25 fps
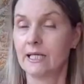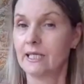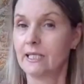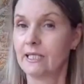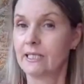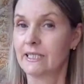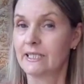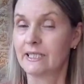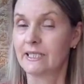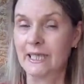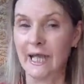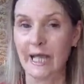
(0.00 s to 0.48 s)

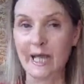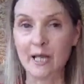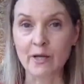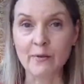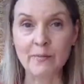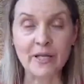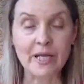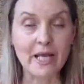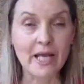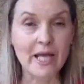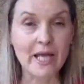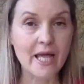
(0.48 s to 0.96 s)

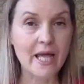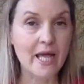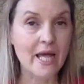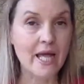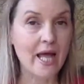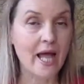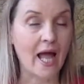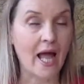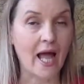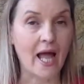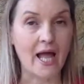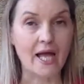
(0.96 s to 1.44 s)
ceremony
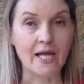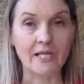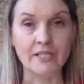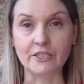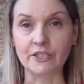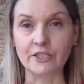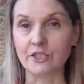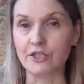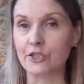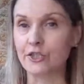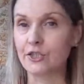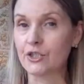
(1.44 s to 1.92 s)

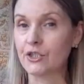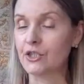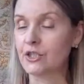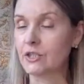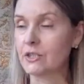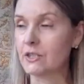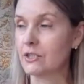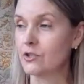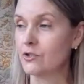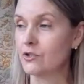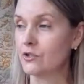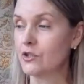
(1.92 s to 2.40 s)
and
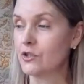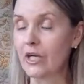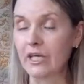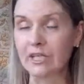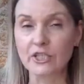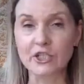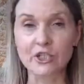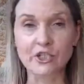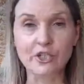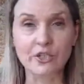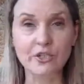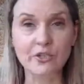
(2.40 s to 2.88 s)

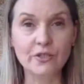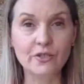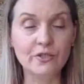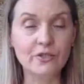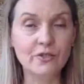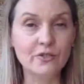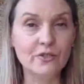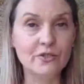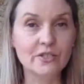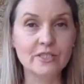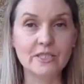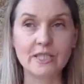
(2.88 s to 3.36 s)

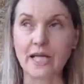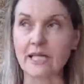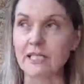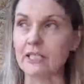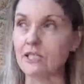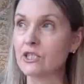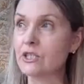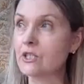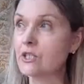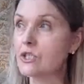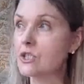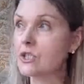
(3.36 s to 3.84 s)
rituals and
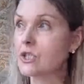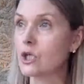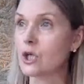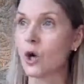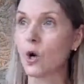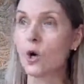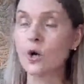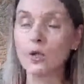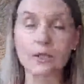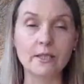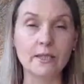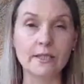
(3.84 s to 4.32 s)

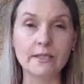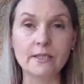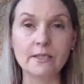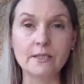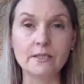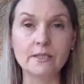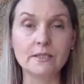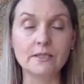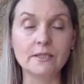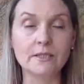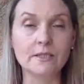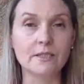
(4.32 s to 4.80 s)

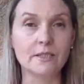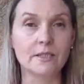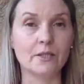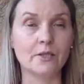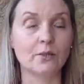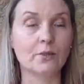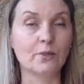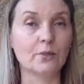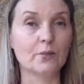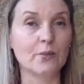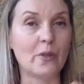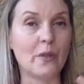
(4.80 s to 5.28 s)
Scotland and
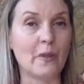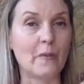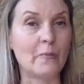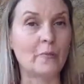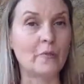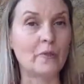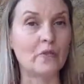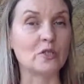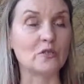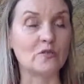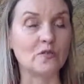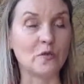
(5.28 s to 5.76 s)
all the
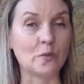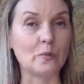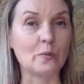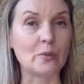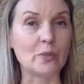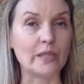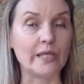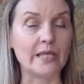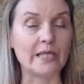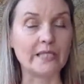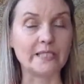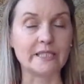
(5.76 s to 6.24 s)
beautiful
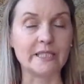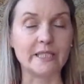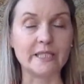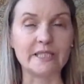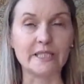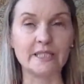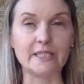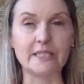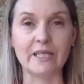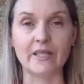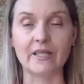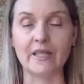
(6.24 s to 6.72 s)

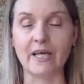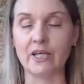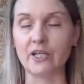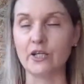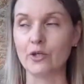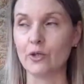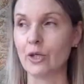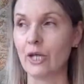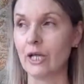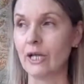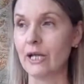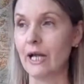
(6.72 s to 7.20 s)
places that you
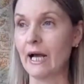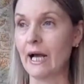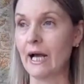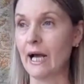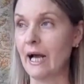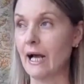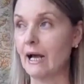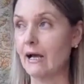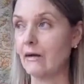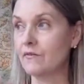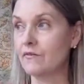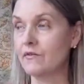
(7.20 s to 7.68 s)
can
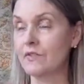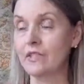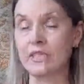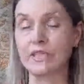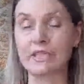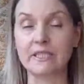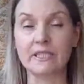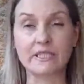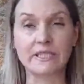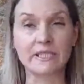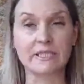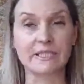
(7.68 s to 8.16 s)
have
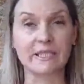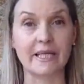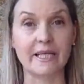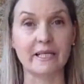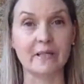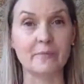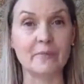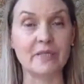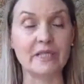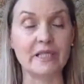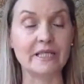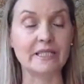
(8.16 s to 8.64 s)
these
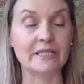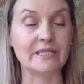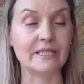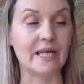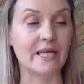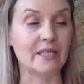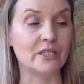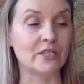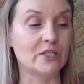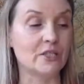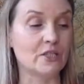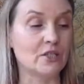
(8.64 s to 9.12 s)
ceremonies
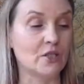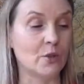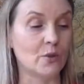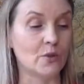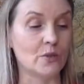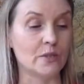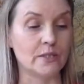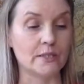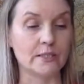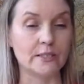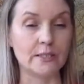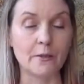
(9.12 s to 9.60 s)
in
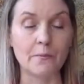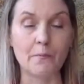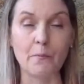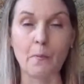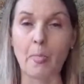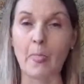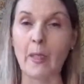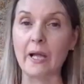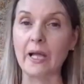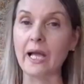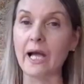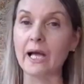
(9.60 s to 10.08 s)
Scotland.
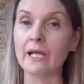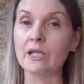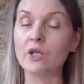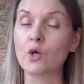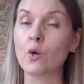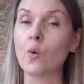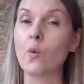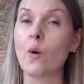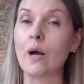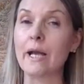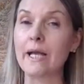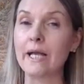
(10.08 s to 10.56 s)
I can't
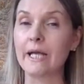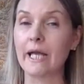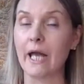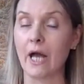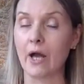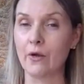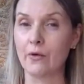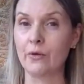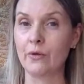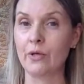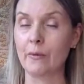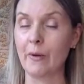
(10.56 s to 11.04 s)
quite get
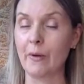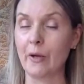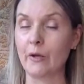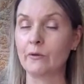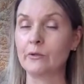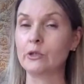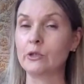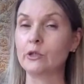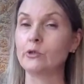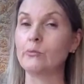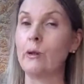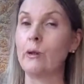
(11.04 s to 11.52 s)
out and about
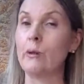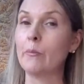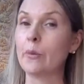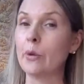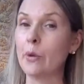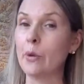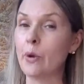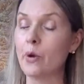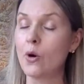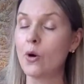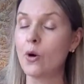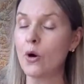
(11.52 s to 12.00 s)
and do my
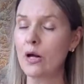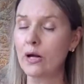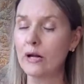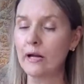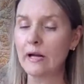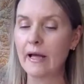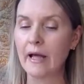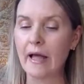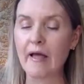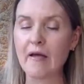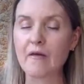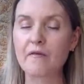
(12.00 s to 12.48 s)
bra
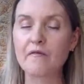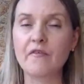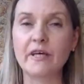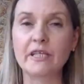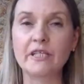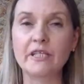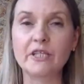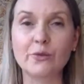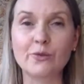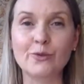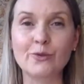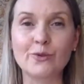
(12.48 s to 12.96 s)

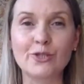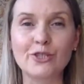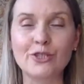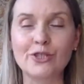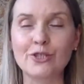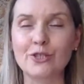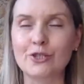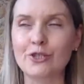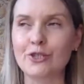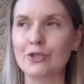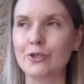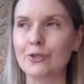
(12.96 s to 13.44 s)
videos
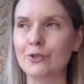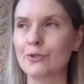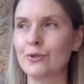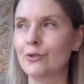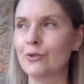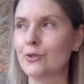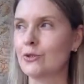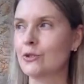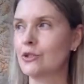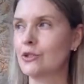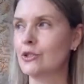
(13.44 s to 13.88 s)
to